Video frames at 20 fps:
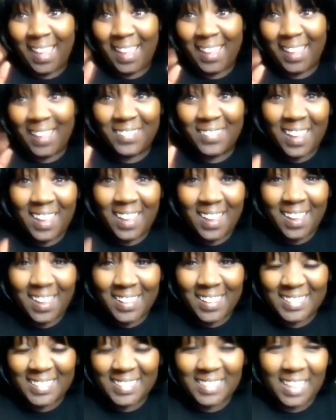you
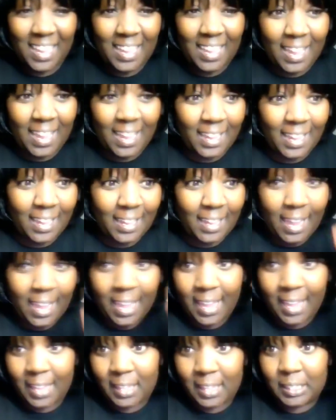guys.
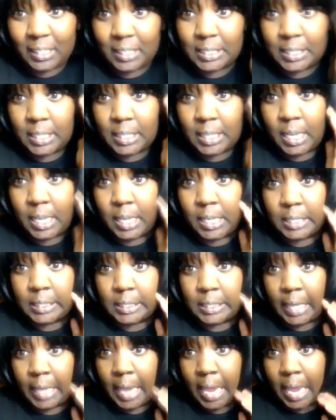Hey. Listen,
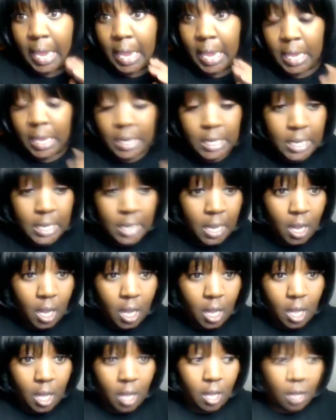it's Kat.
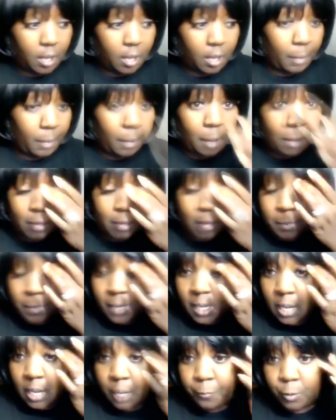I'm
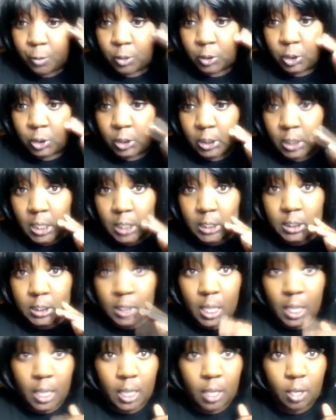coming in for just
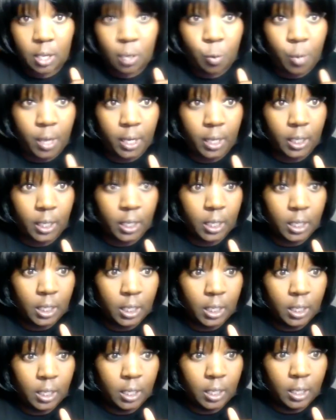a quick
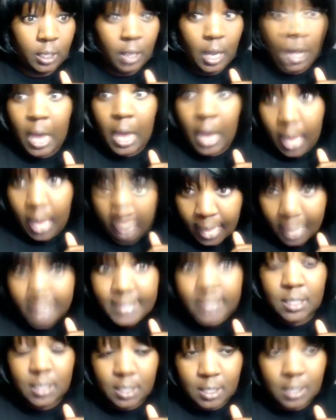
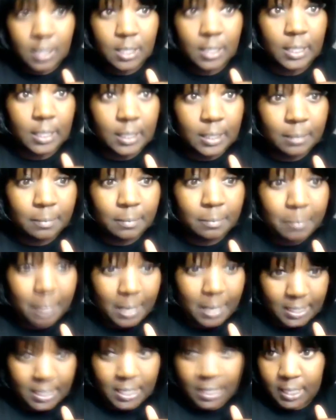hot
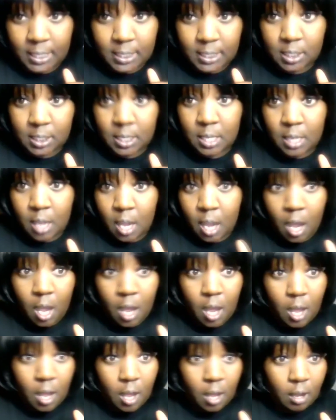minute
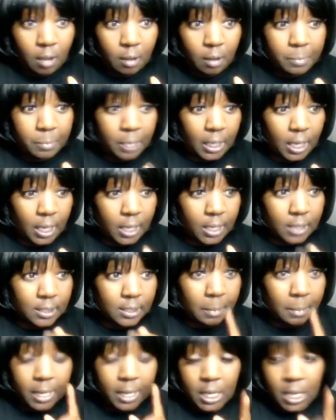because
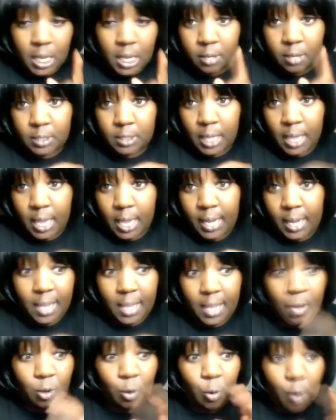somebody else had
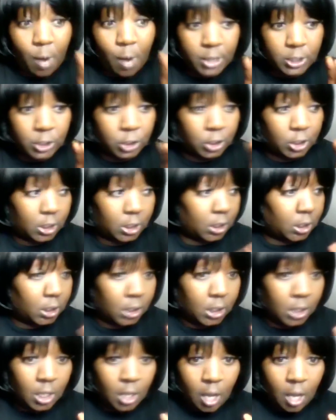a
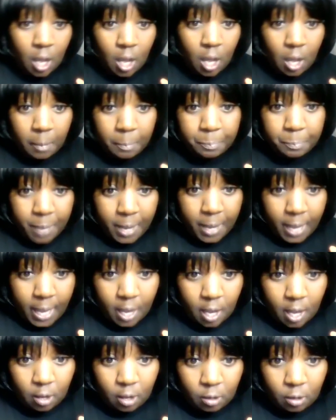question
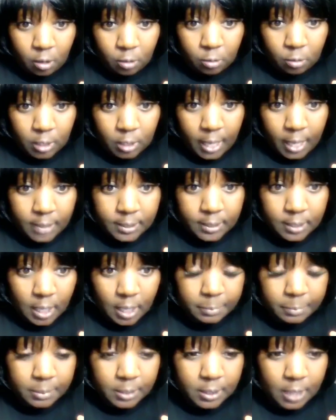about how to set
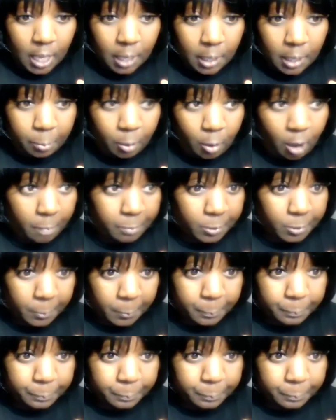up the teleprompter.